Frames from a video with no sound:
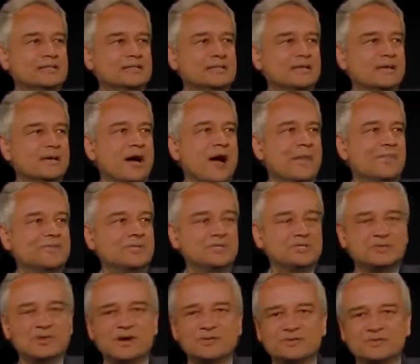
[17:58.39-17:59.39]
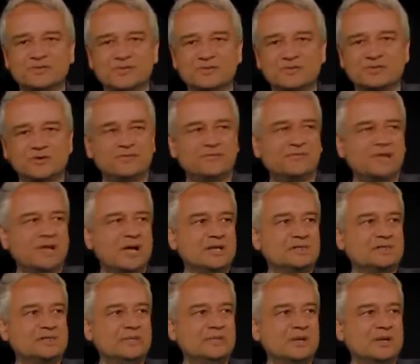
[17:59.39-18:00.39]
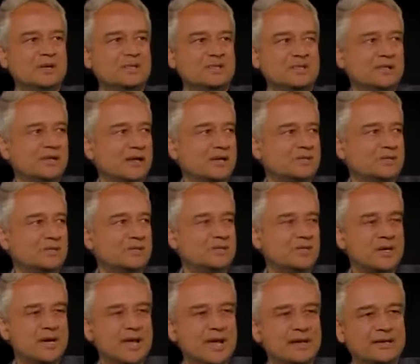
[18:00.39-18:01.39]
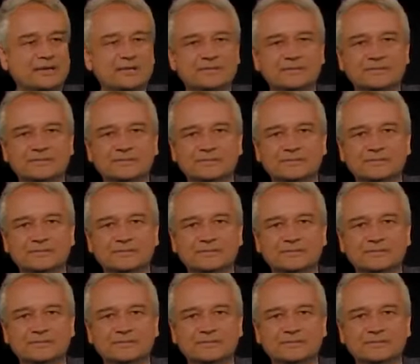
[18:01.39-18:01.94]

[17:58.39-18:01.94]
is in the opposite direction of the drift velocity because the electrons are negative.